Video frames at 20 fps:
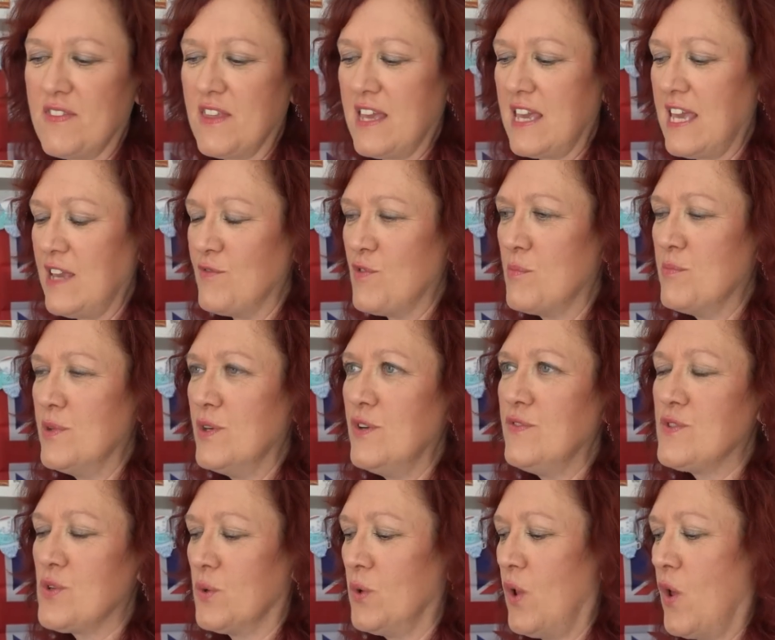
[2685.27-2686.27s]
that he
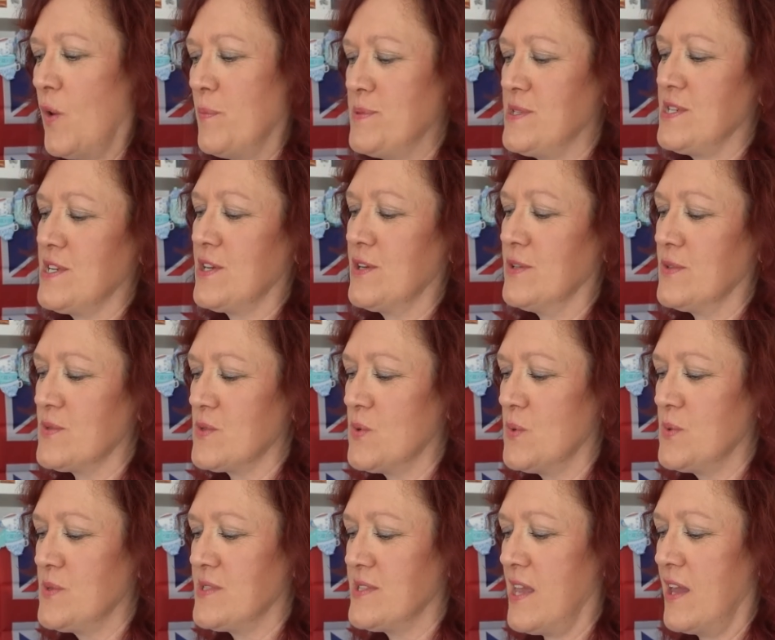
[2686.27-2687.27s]
removed all obstacles
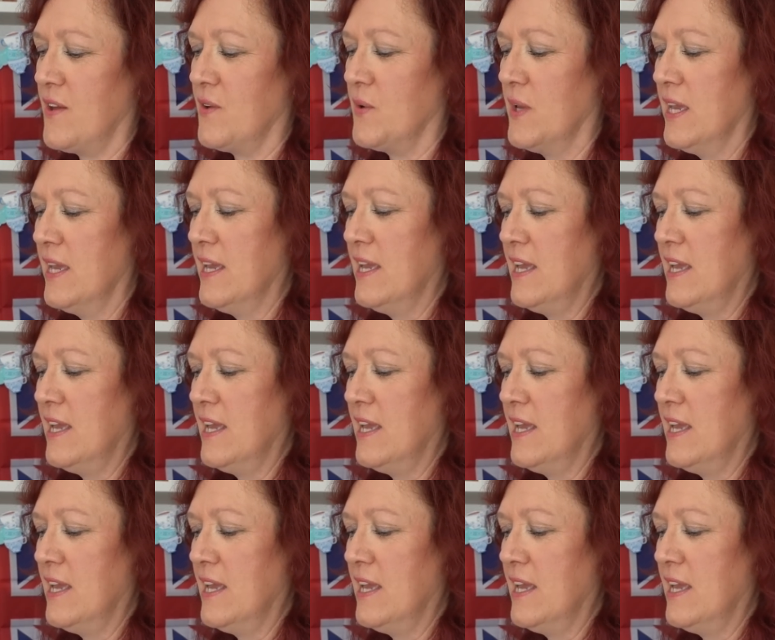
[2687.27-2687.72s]
also